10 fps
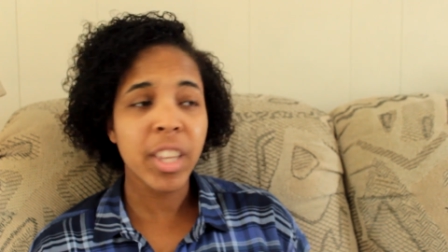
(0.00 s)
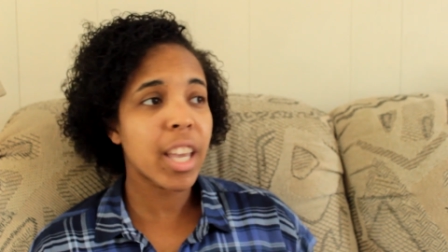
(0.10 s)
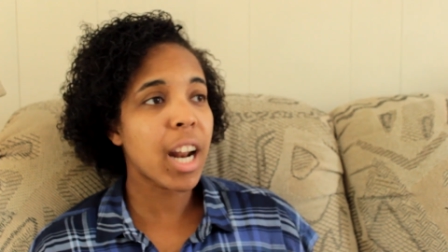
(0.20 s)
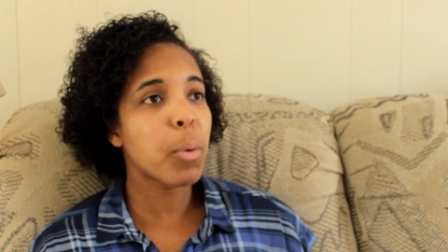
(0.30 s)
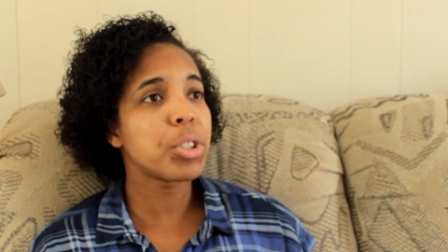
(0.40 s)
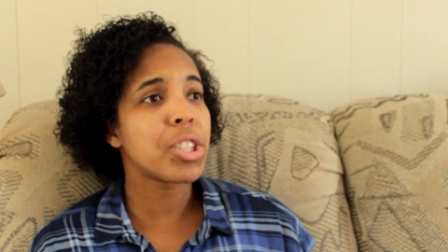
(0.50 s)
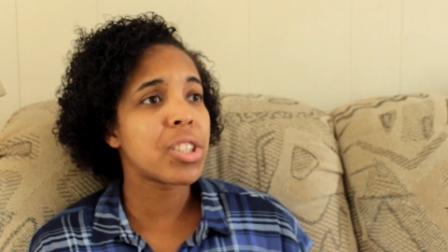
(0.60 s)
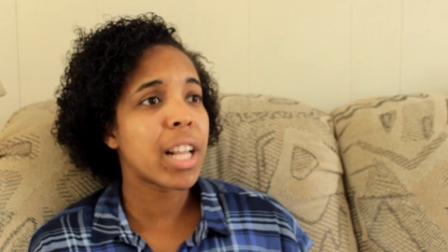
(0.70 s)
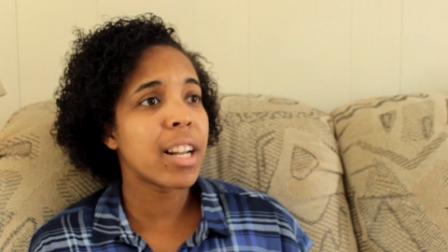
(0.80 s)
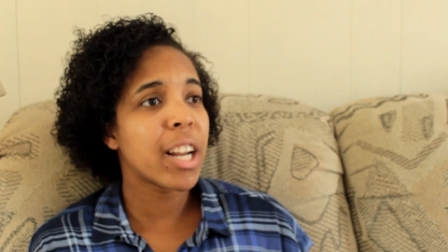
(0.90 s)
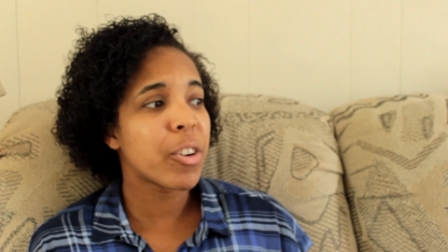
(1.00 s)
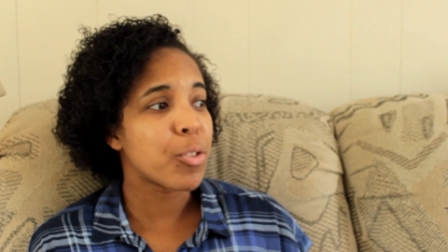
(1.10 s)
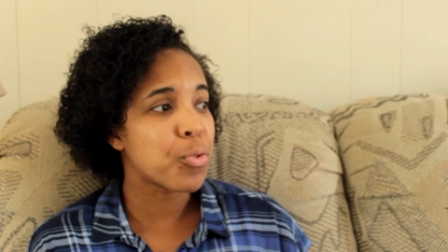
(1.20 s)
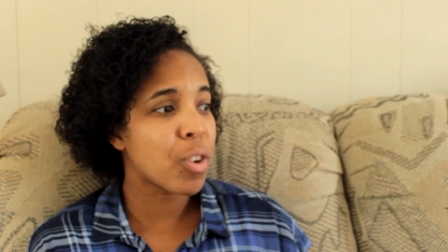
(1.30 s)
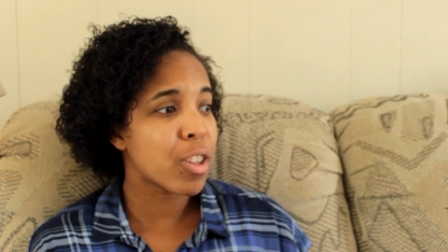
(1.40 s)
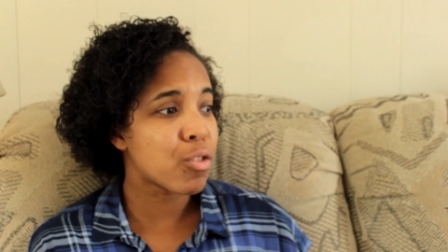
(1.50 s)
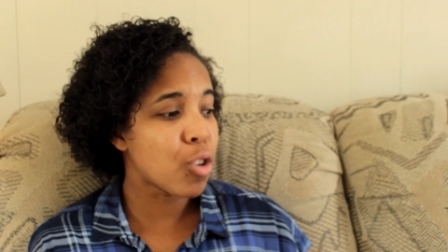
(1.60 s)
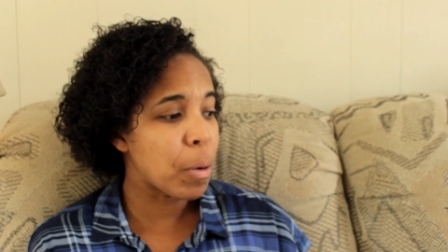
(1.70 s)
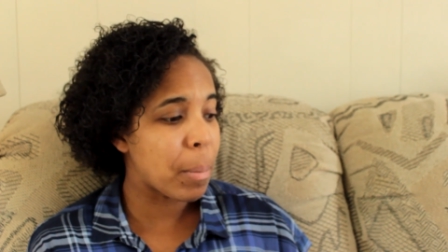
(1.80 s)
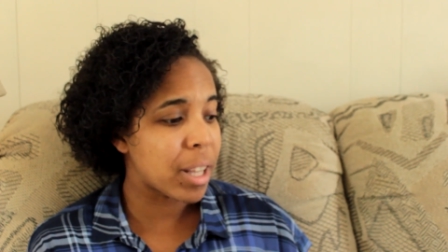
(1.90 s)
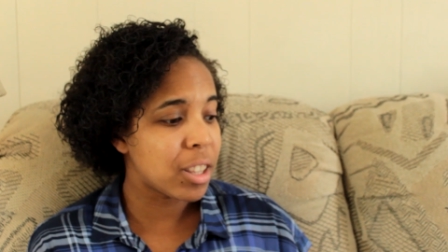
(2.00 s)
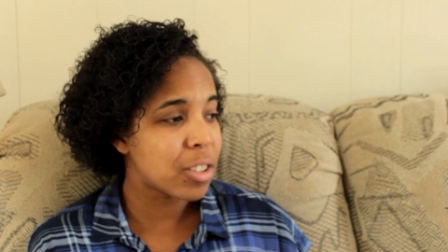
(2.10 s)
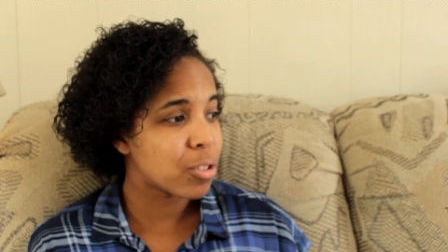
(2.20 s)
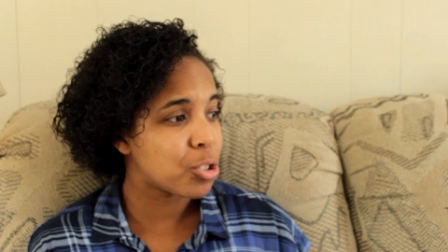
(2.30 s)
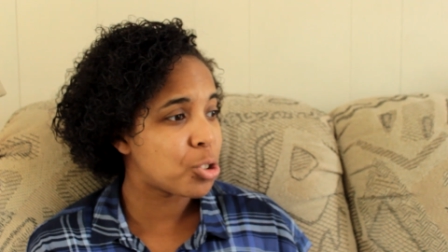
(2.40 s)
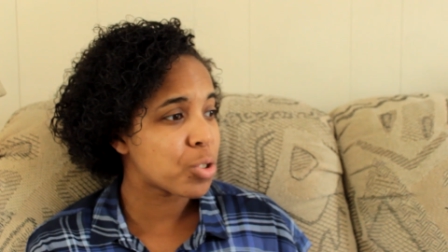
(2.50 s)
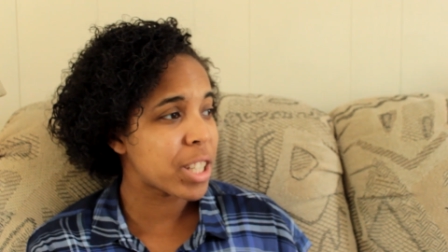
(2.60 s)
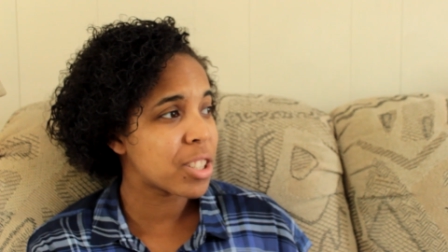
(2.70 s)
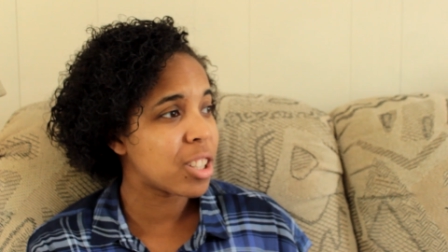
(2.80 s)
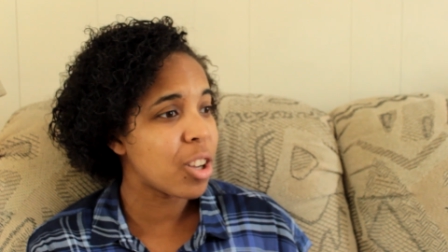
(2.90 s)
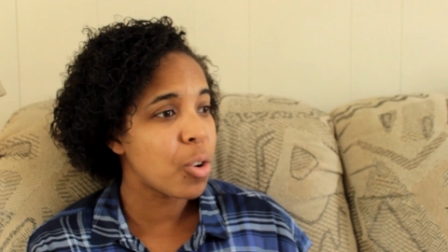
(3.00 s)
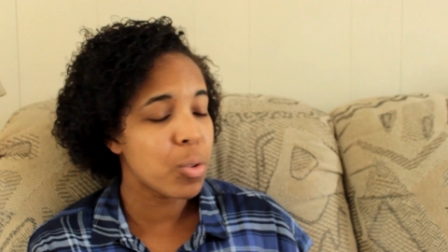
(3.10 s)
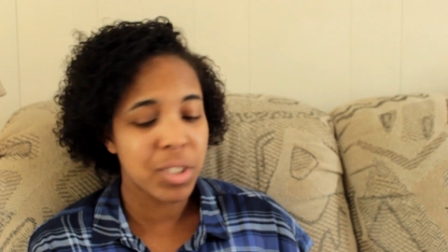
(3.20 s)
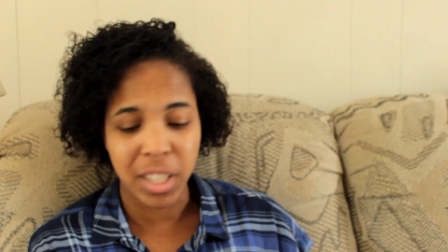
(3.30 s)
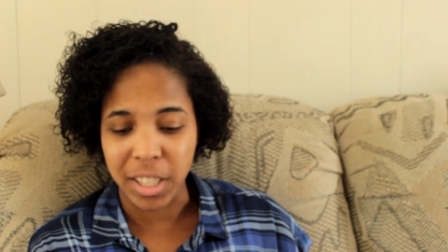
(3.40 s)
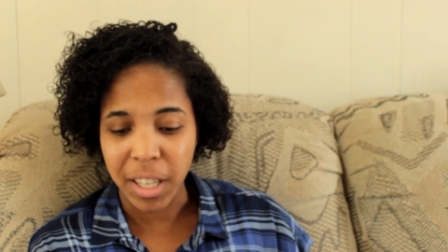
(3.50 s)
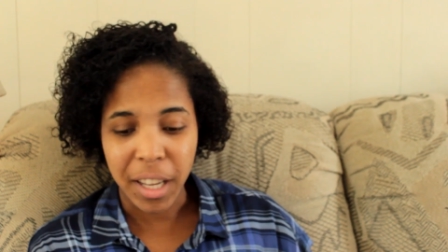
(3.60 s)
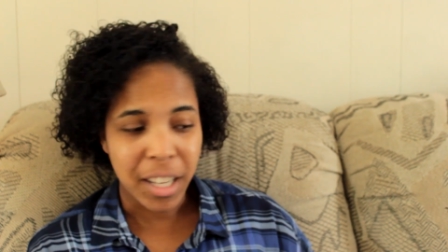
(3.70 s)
And I was just standing there in the front of the room, my little dress clothes and